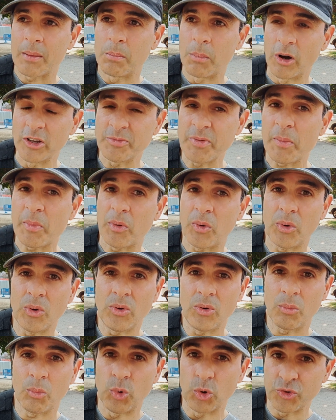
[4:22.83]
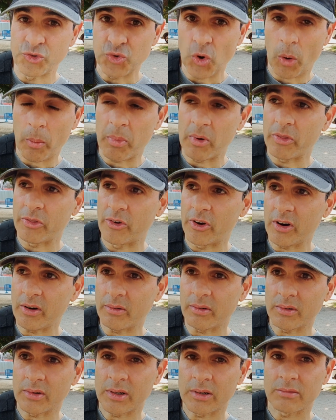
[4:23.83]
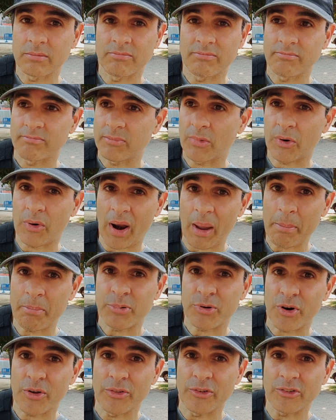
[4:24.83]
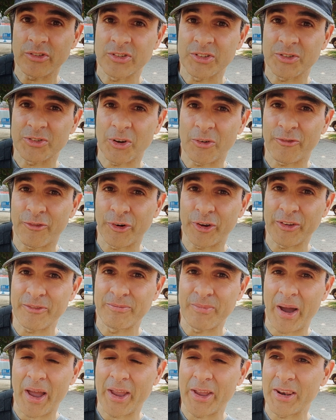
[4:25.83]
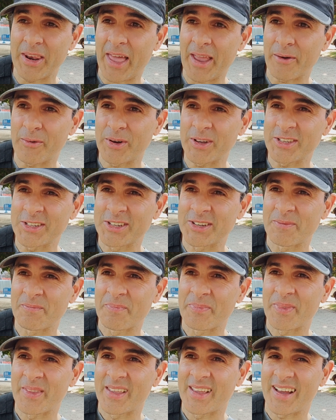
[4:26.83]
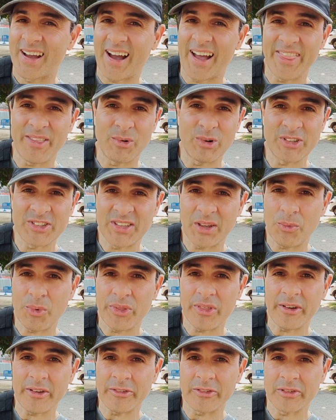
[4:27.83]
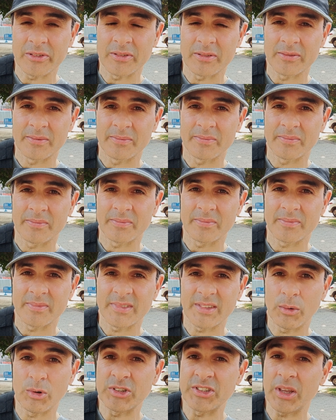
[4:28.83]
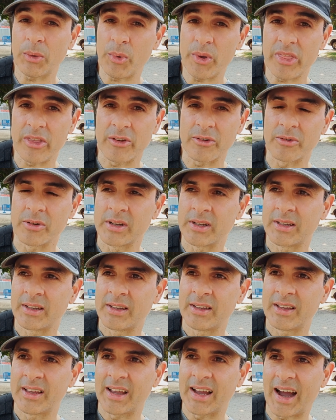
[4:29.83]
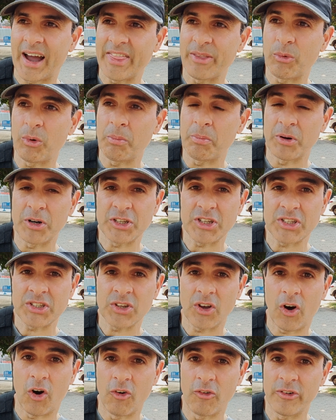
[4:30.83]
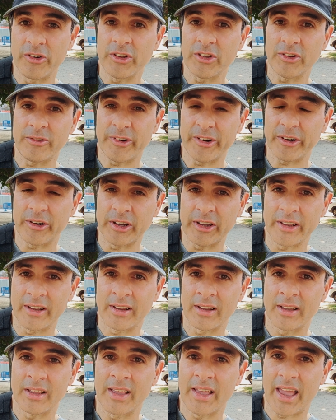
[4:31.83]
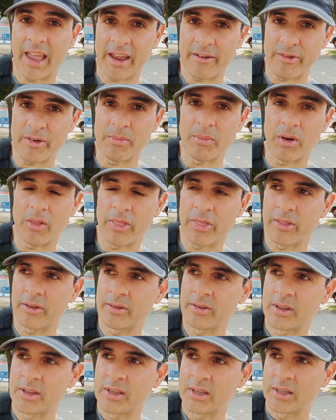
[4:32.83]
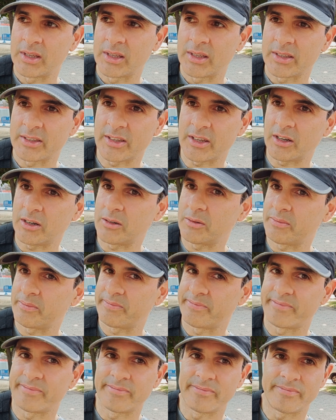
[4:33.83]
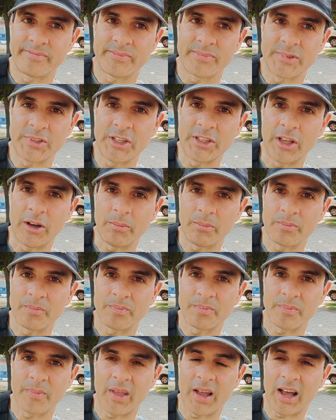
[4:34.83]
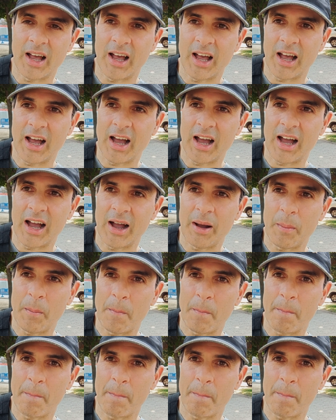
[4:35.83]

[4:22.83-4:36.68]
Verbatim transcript: Most people would swap their crap products, so forgive my language, and they will stick with us. They will stick with you. And they will purchase over and over again every month. So, you know, uh,